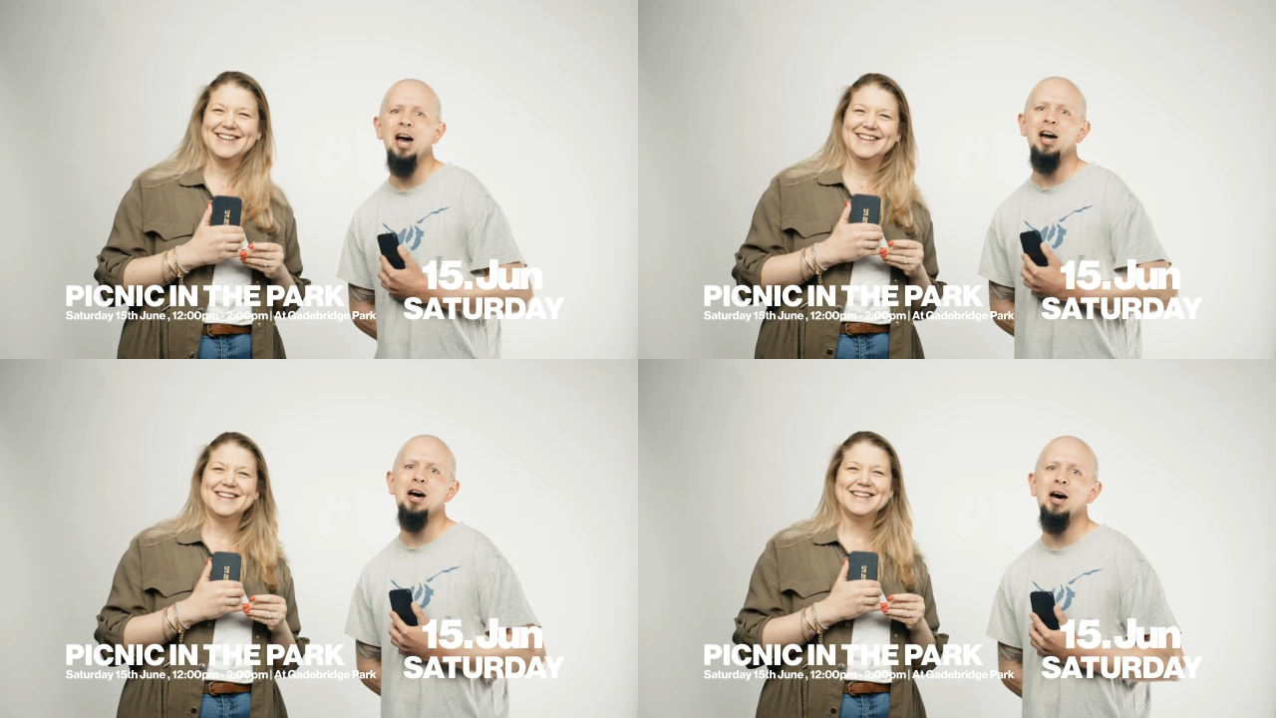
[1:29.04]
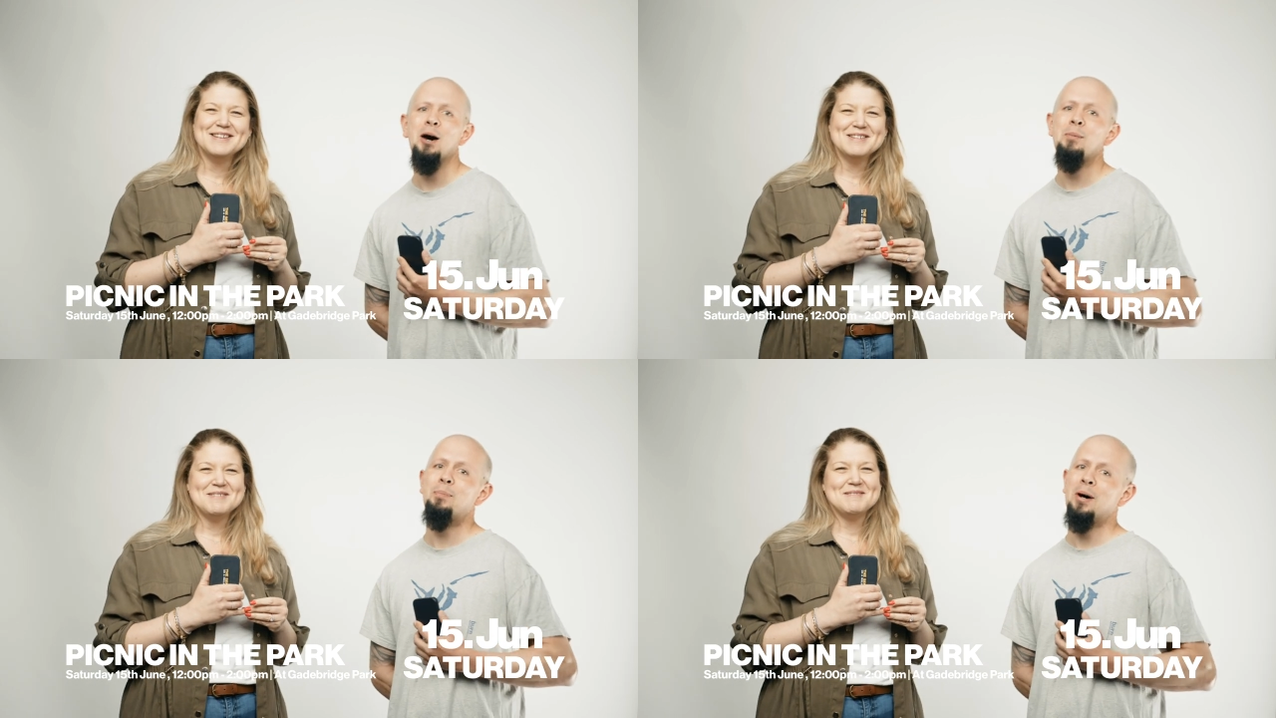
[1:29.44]

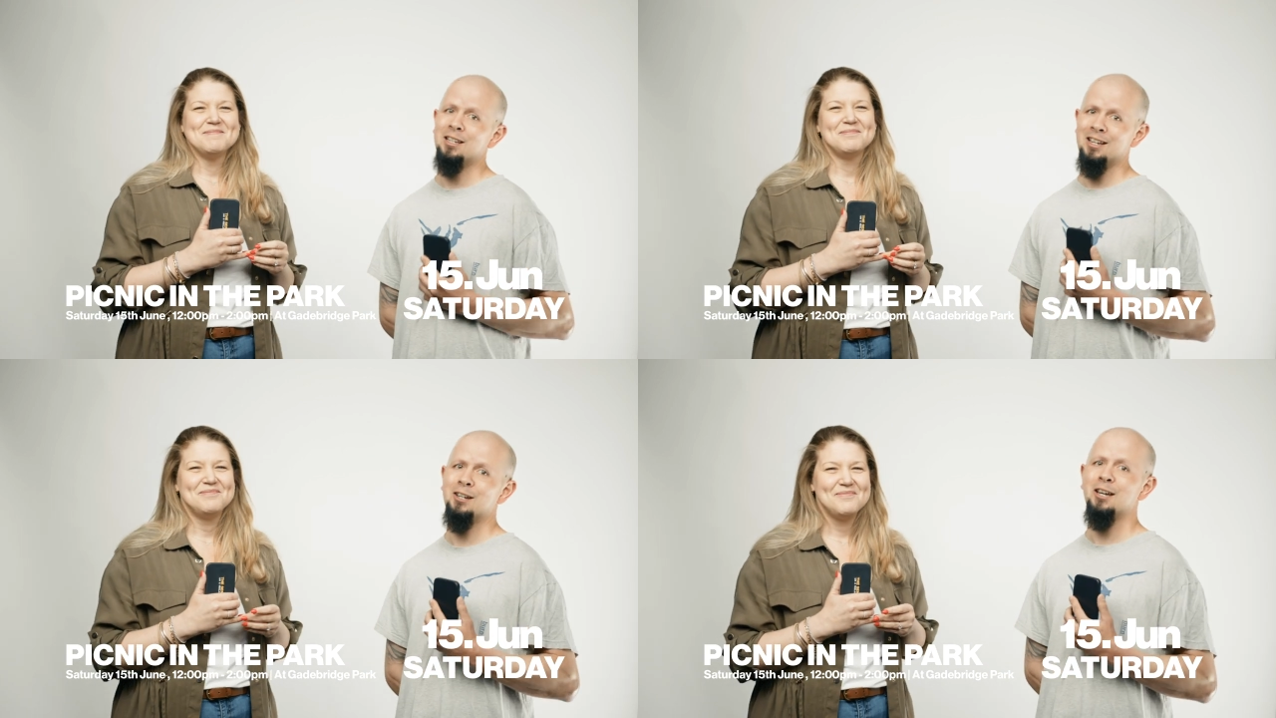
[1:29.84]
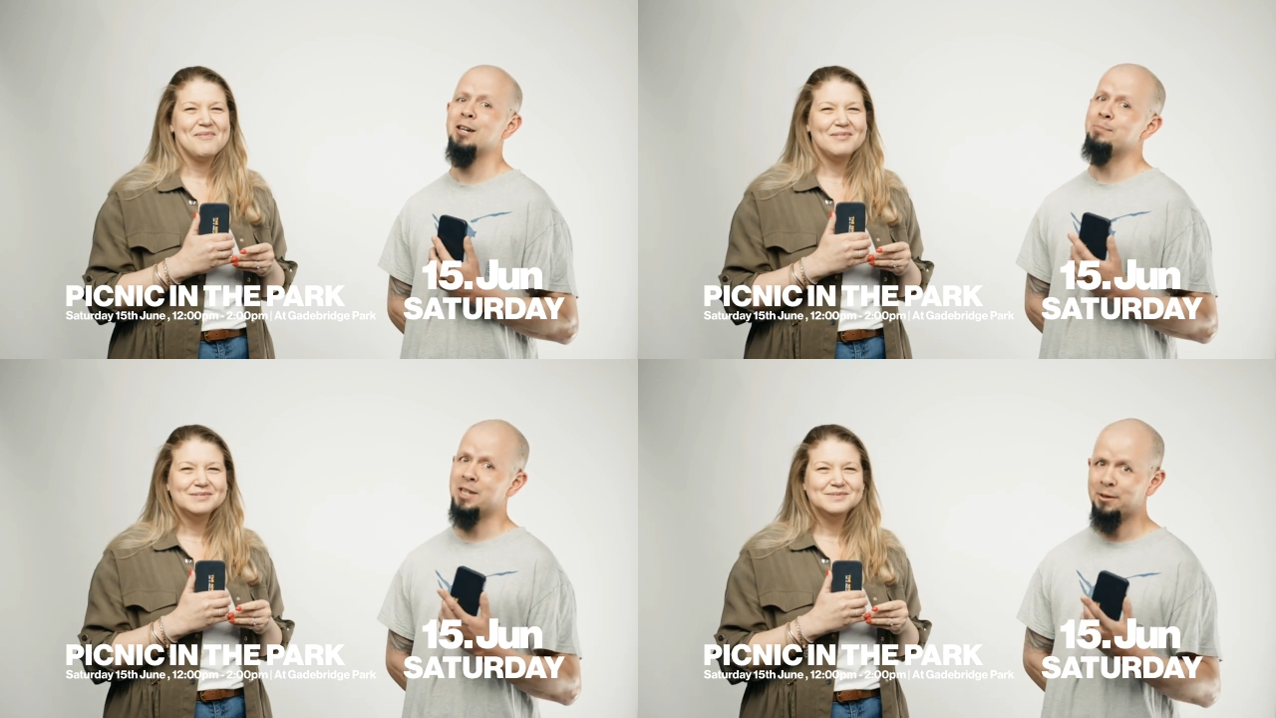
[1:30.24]
Speaker 1: uh, but
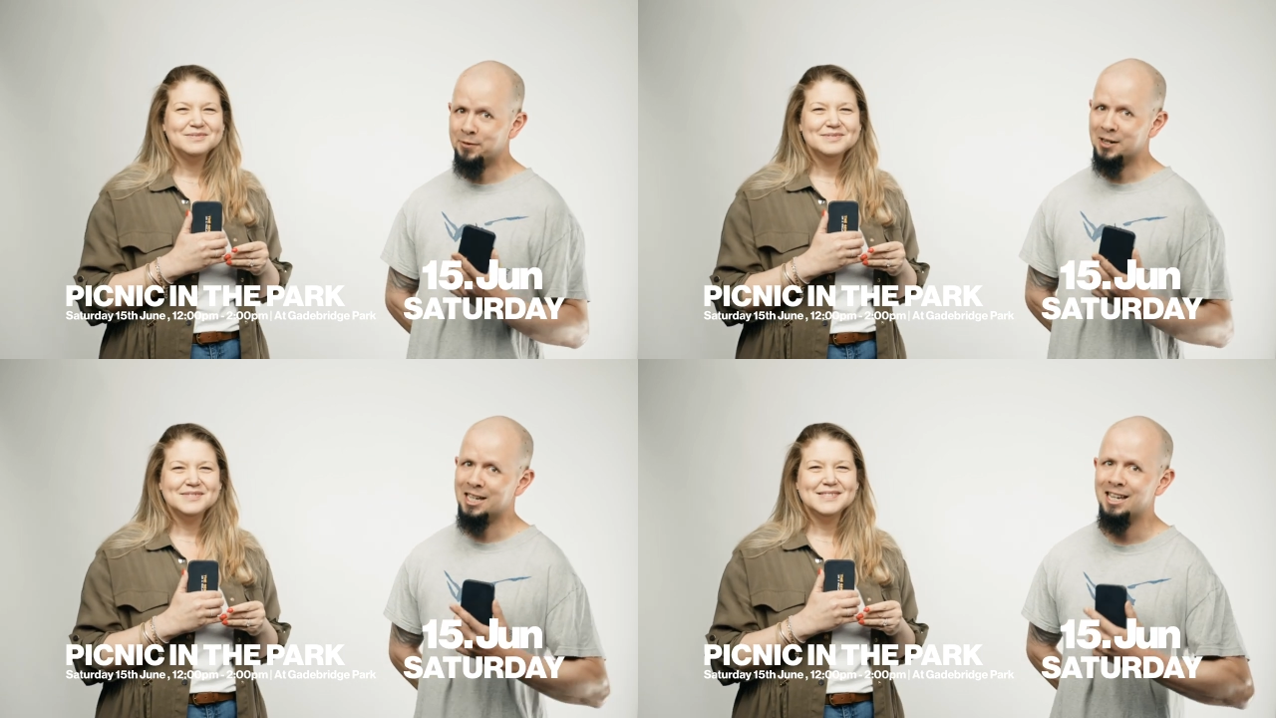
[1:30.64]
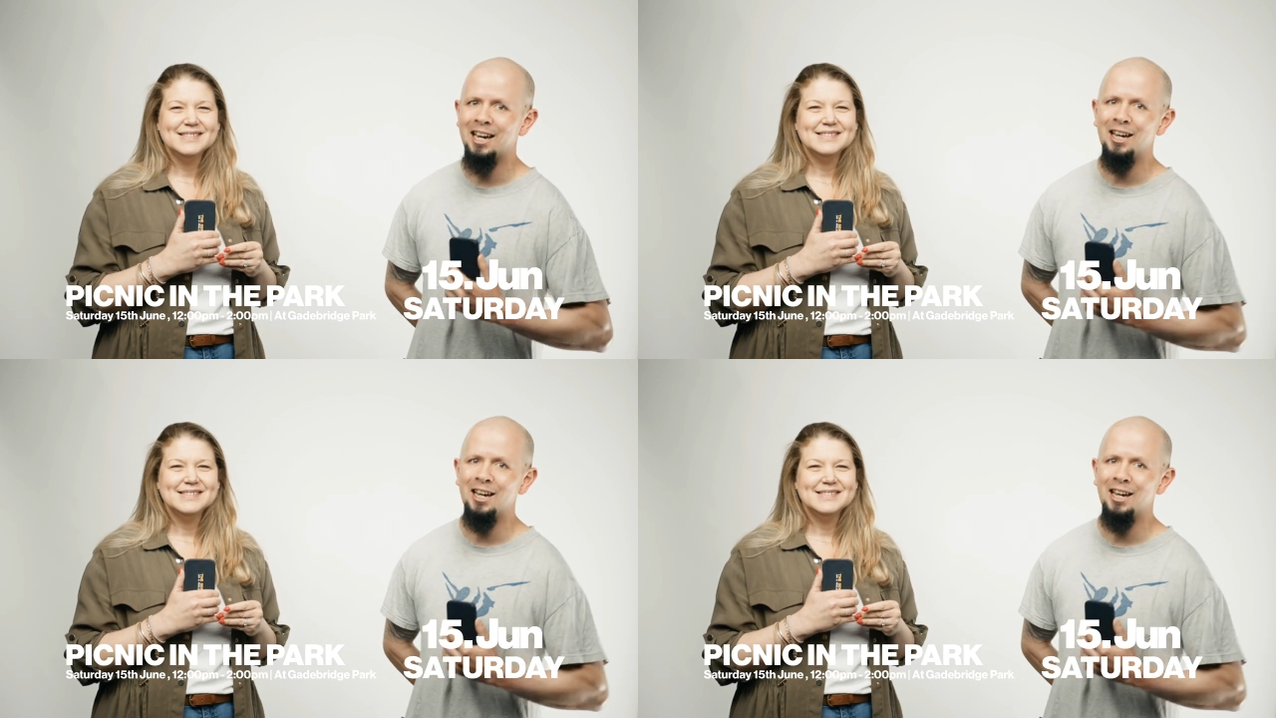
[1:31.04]
um, definitely